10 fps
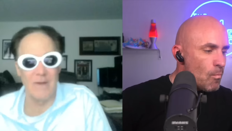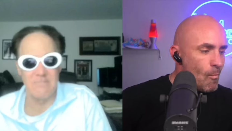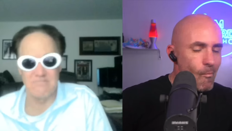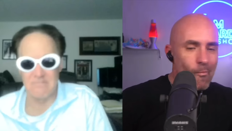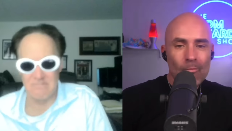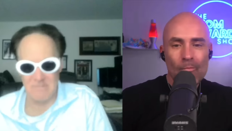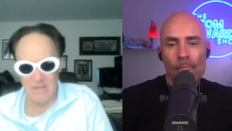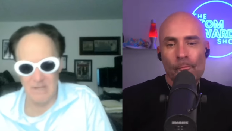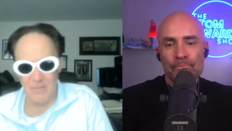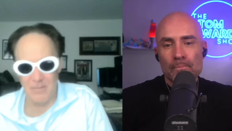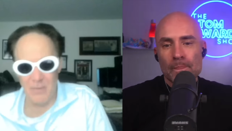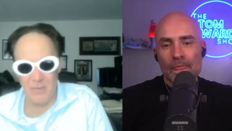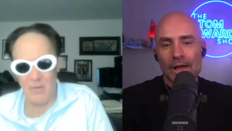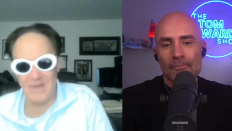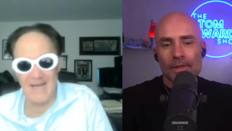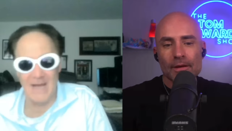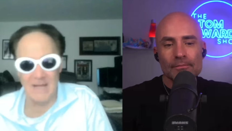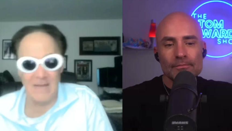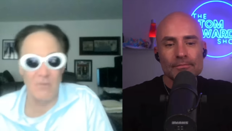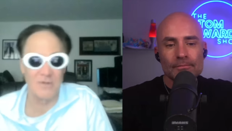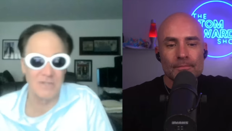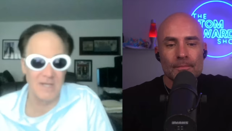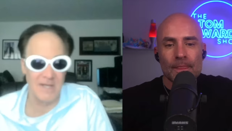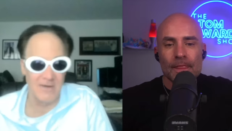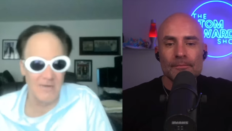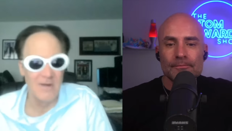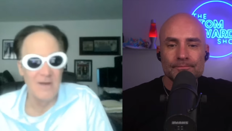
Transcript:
Speaker 1: in a little bit when I went to L A once a year.